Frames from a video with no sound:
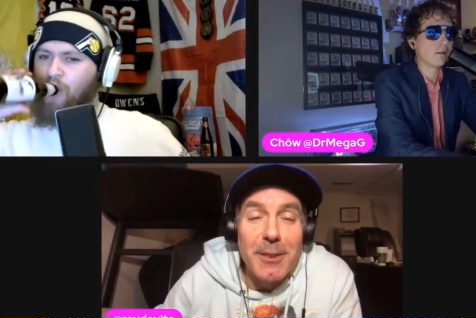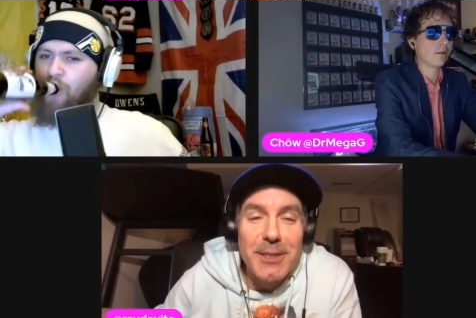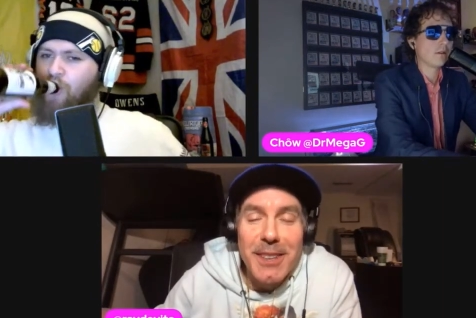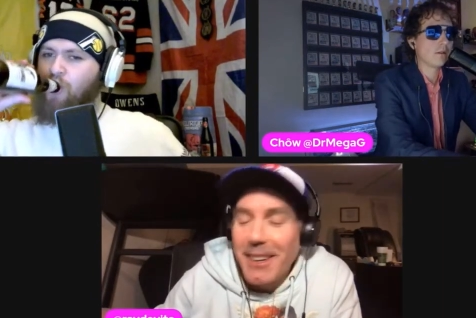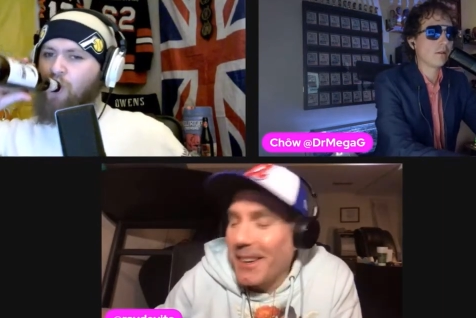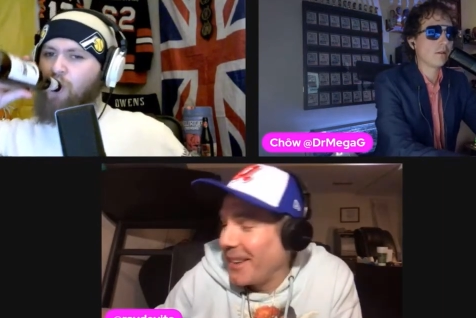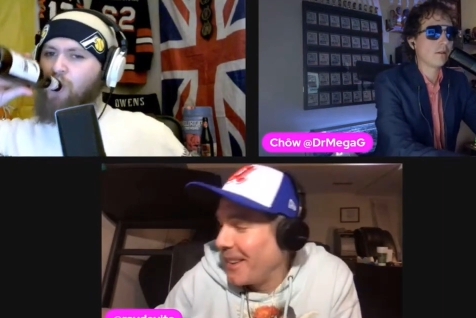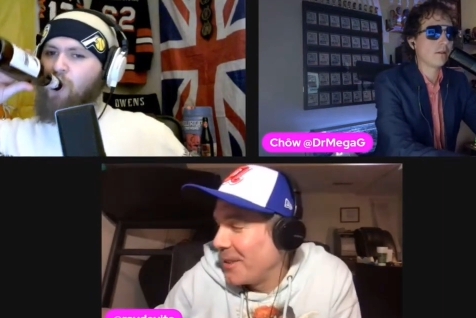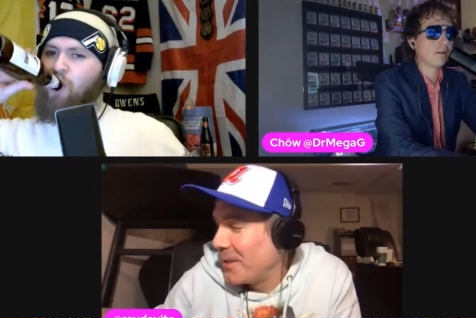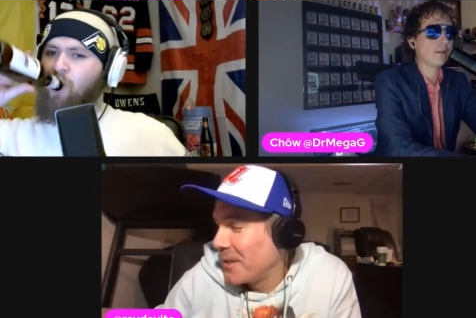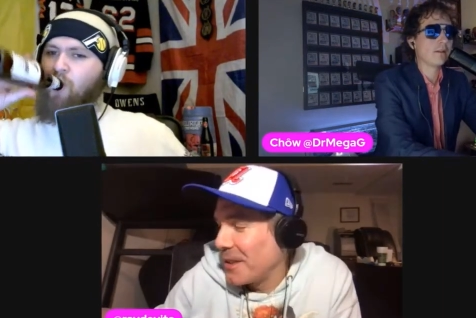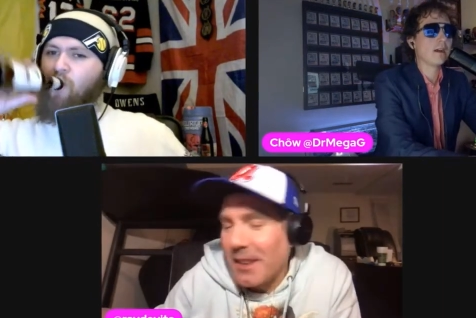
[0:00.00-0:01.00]
Speaker 1: It was on I.
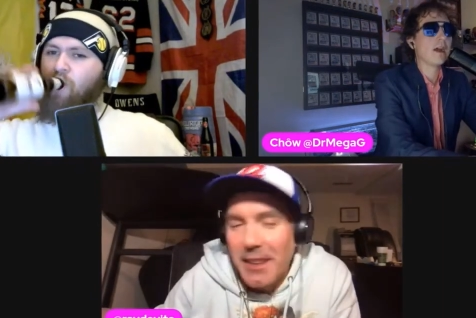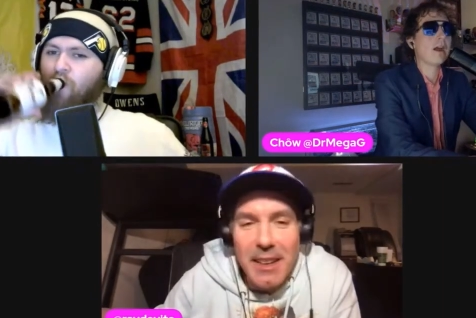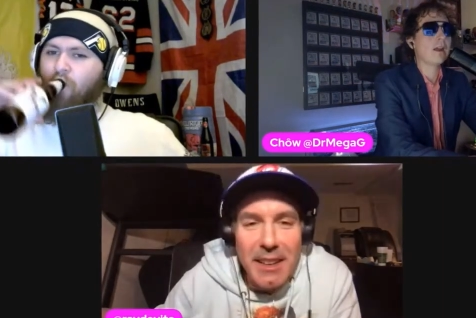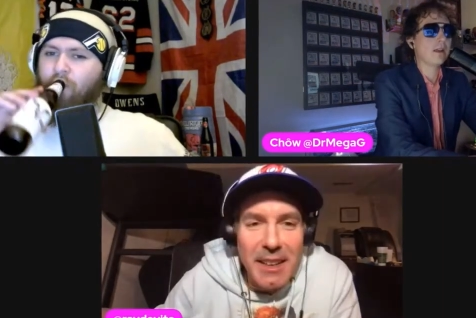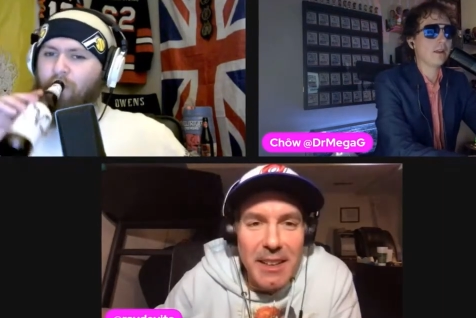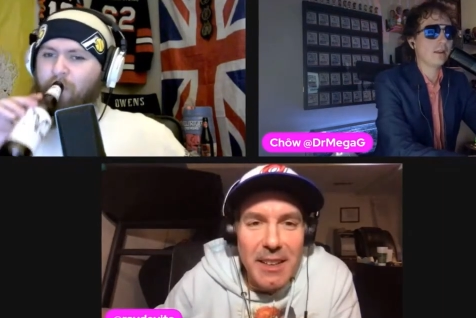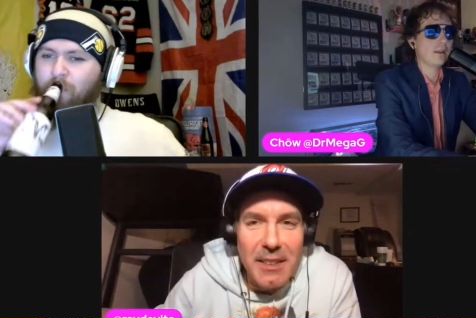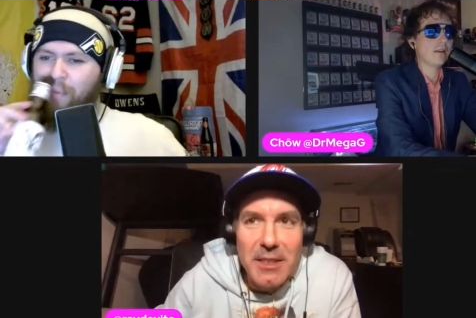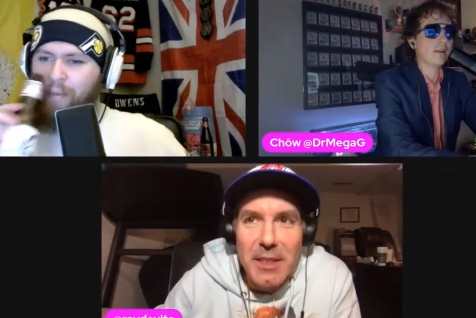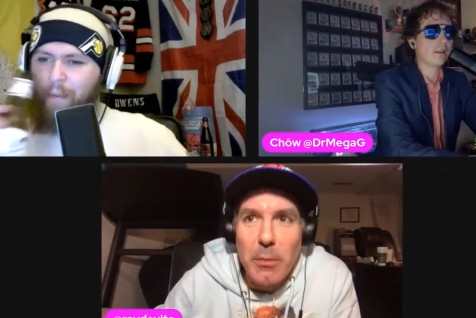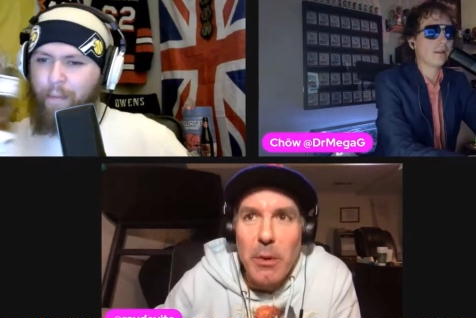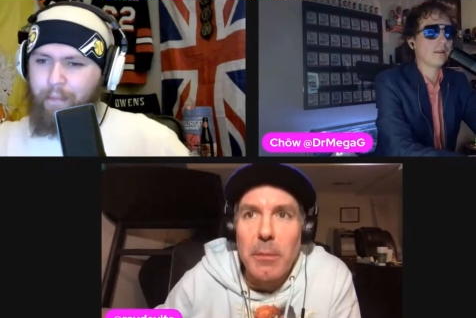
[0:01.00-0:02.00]
It was on I eighty.
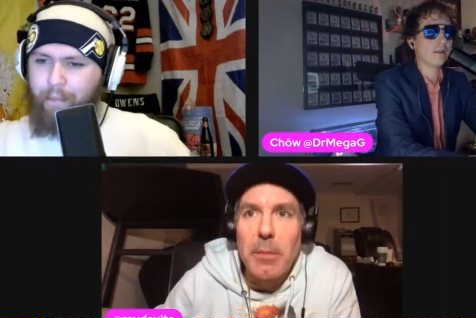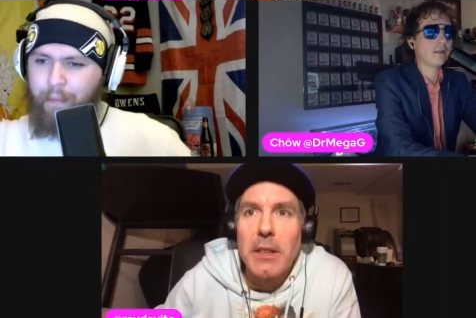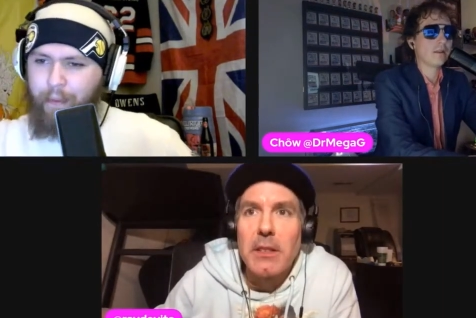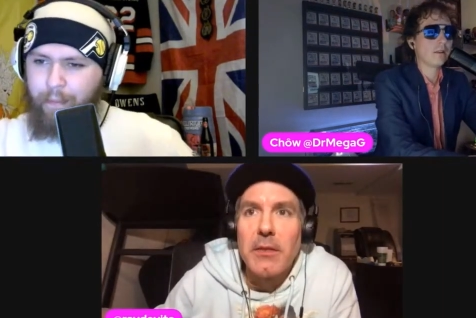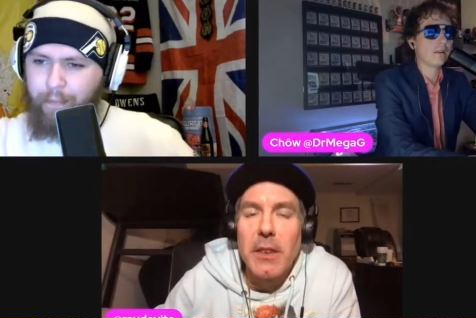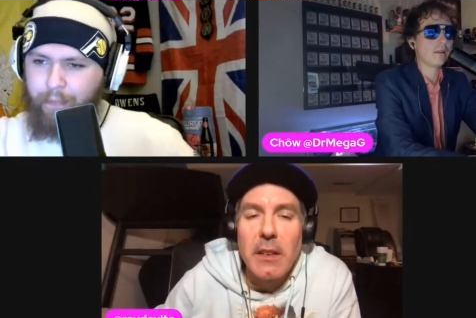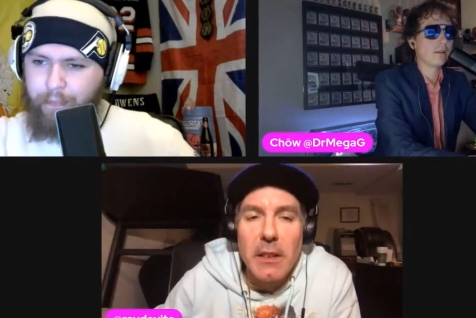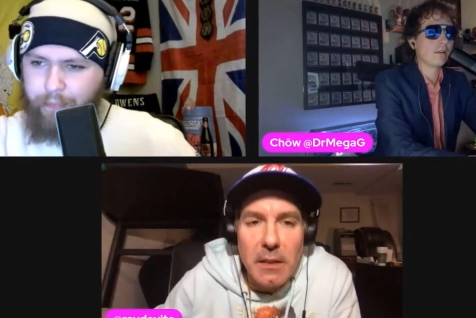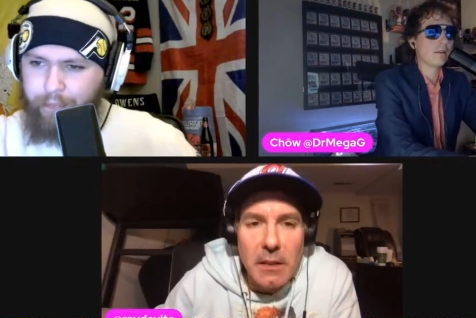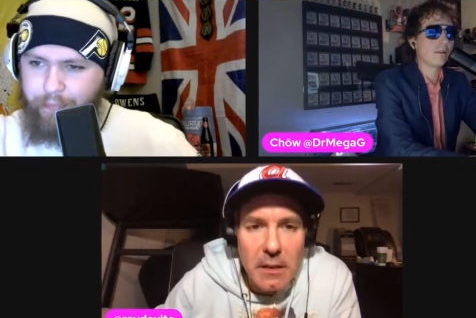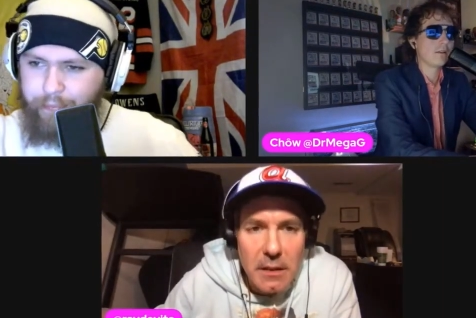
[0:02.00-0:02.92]
Somewhere in Pennsylvania.